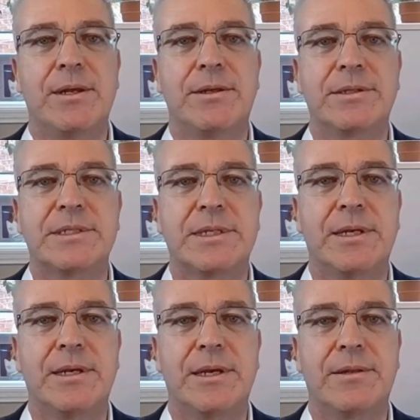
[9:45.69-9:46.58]
you'll
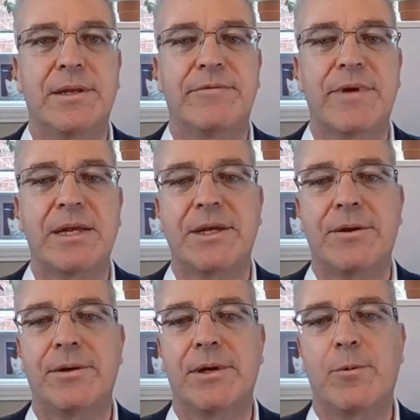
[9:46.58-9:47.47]
see in the event
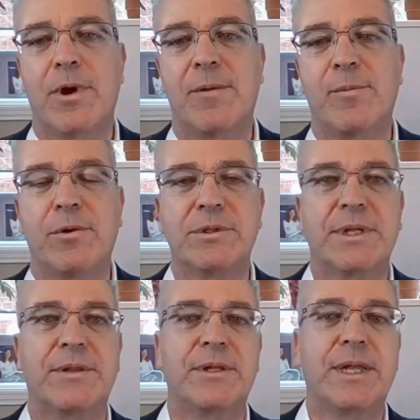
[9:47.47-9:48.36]
area where I'm
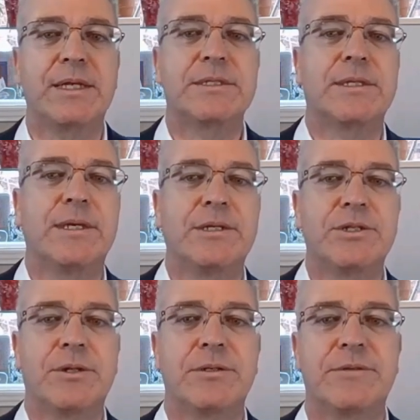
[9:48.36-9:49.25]
posting the links to
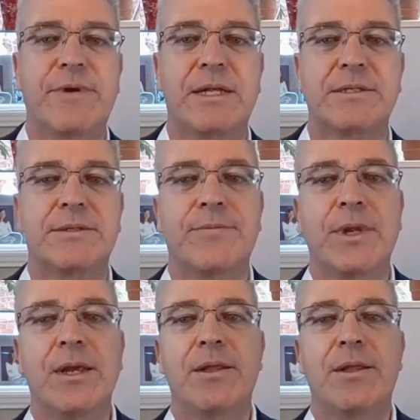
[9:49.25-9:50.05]
each of those events.